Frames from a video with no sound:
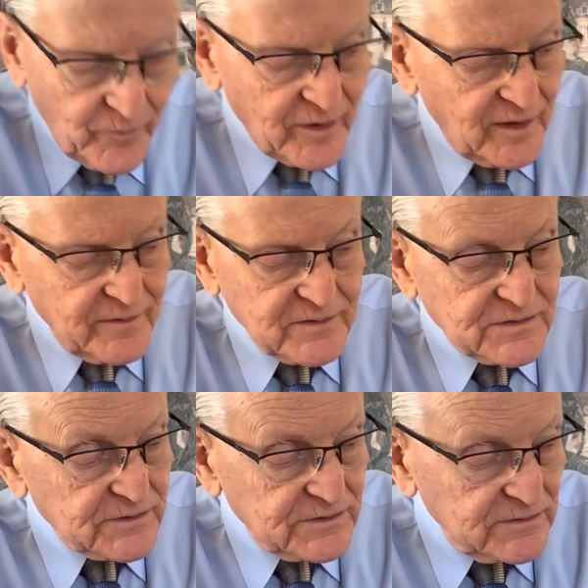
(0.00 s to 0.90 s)
went on this
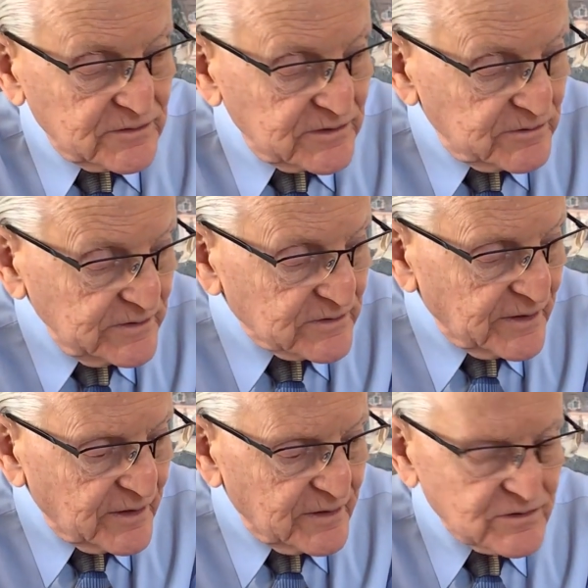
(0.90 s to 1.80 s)
for 2 or 3 weeks,
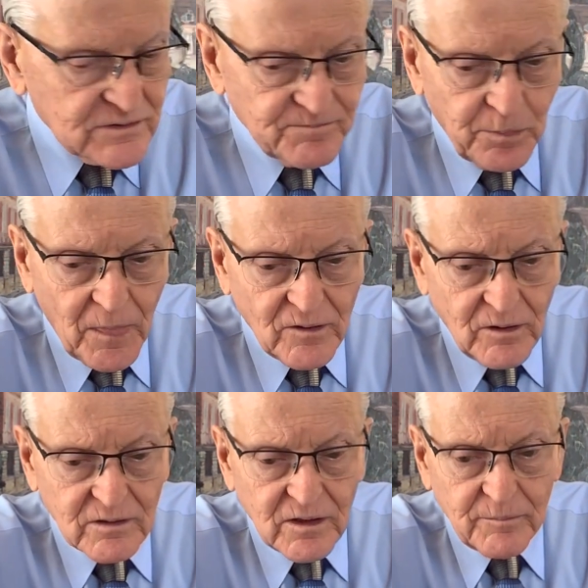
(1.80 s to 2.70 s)
I guess,
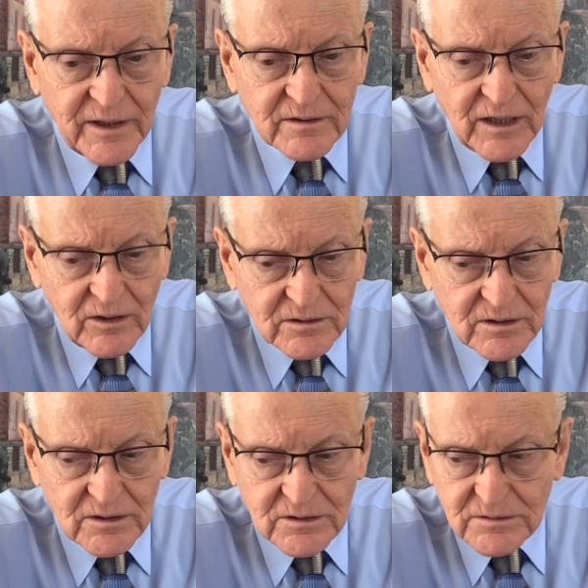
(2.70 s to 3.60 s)
talking about
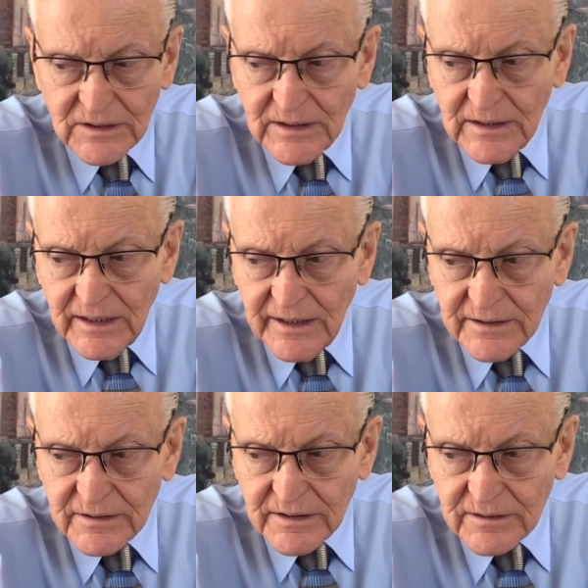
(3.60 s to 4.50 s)
alcohol
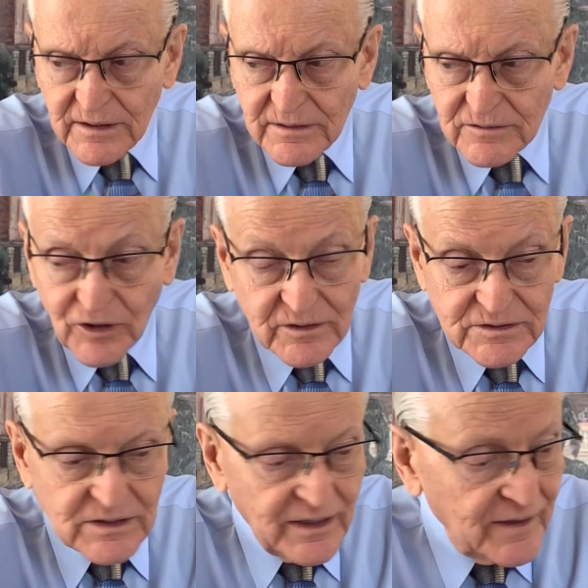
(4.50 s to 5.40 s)
and
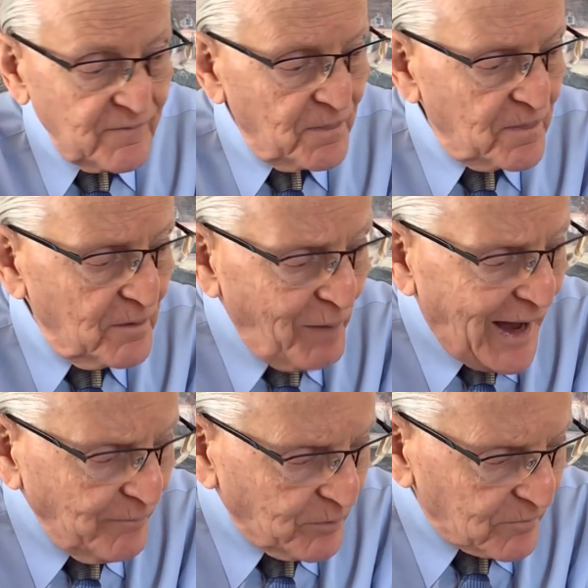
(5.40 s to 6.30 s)
drugs in the
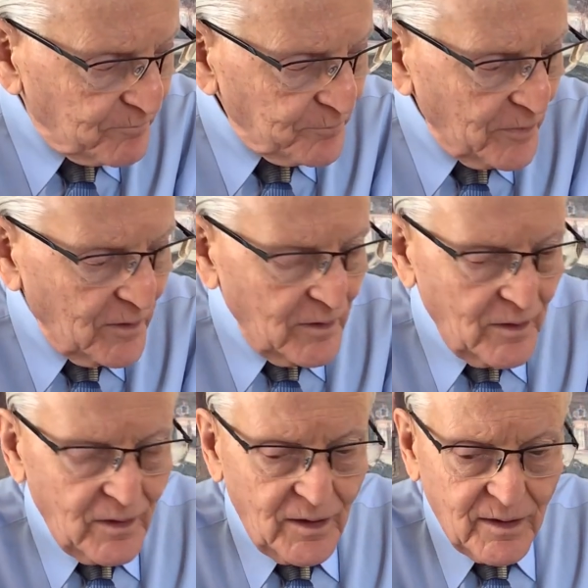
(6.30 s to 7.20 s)
Bible.
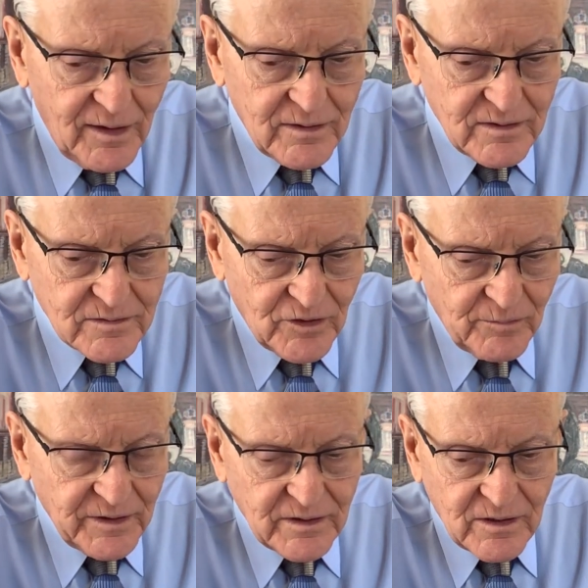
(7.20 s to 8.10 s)
And I
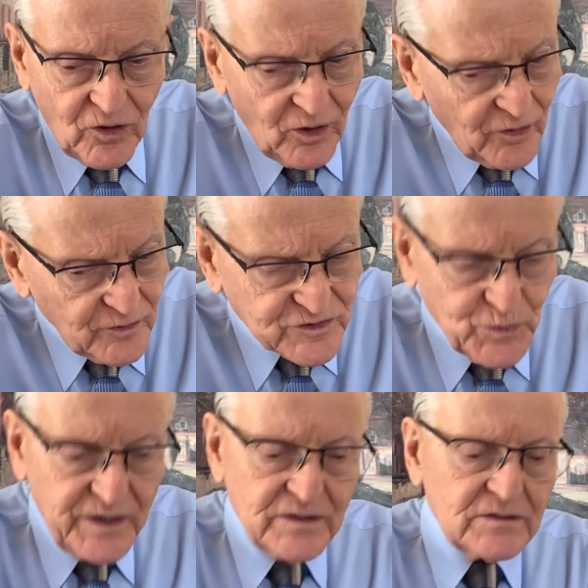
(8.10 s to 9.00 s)
determined in all of those
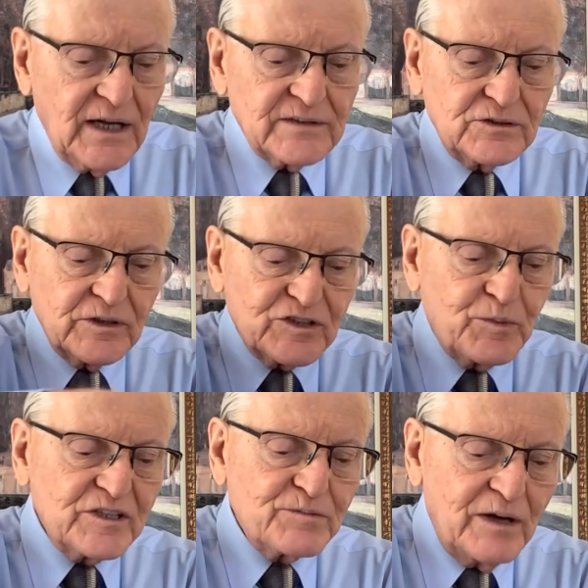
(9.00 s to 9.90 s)
weeks not to
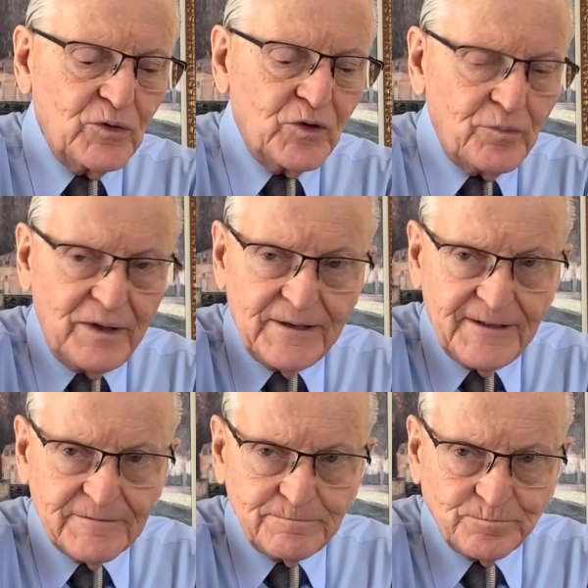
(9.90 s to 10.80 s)
express my own
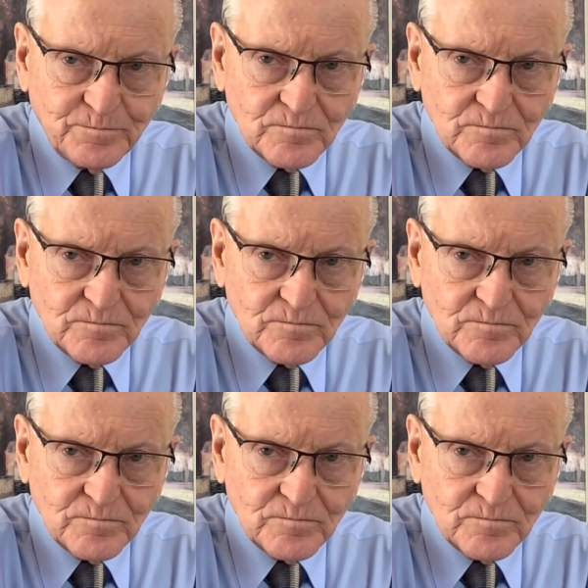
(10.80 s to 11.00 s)
opinion